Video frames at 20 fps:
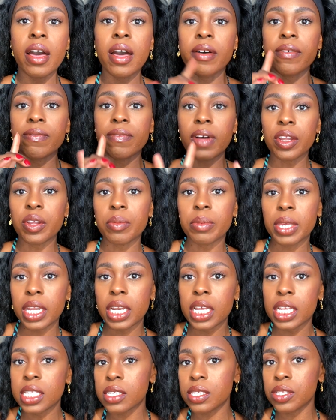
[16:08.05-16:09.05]
Follow me on
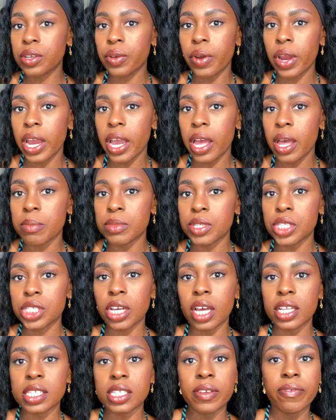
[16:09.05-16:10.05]
Instagram,
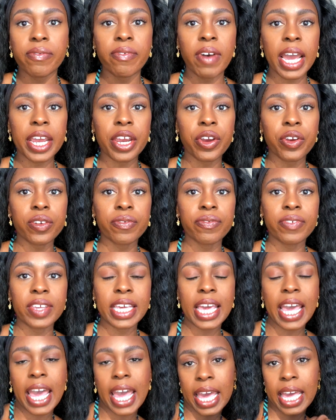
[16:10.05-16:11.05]
Shots Fired
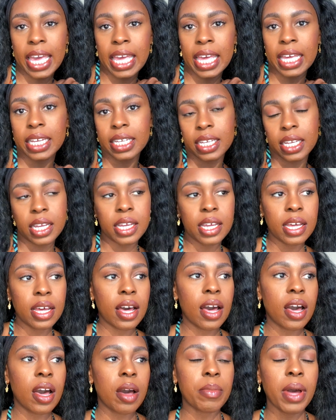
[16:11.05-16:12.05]
VA.
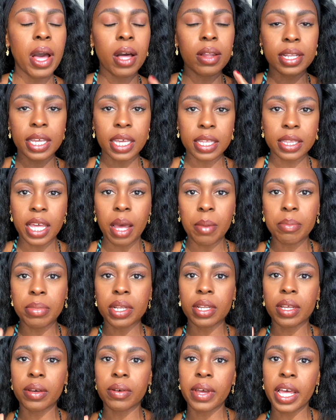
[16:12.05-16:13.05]
I'll link that
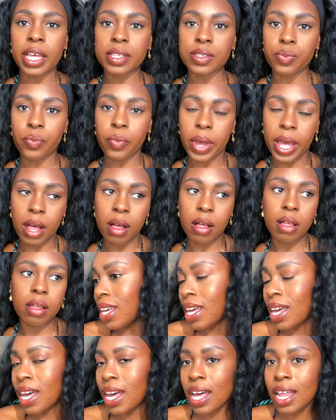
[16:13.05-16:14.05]
below as well.
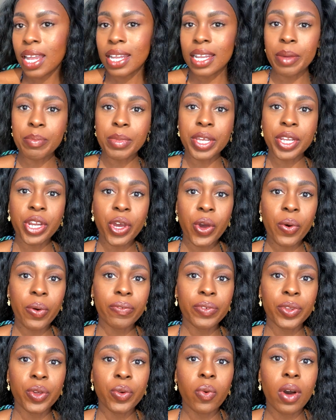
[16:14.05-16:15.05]
Let me know
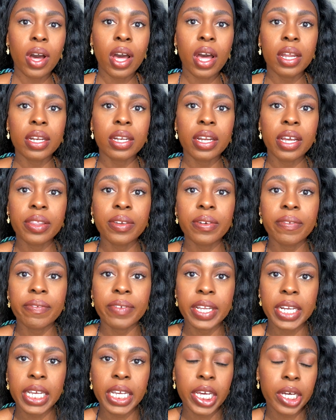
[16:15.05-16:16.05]
if you want another
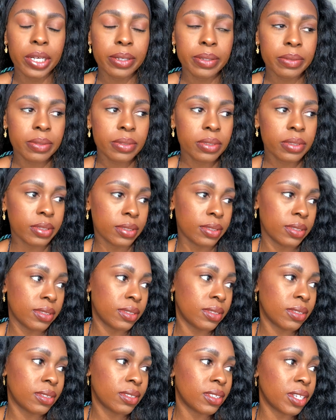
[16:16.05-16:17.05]
video,
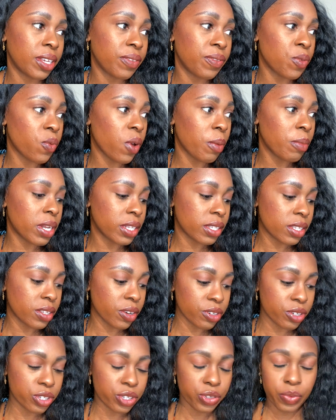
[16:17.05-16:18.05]
if you want me to
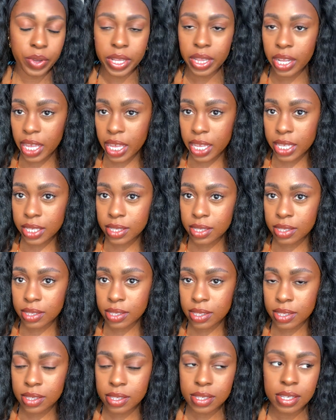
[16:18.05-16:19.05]
start doing this,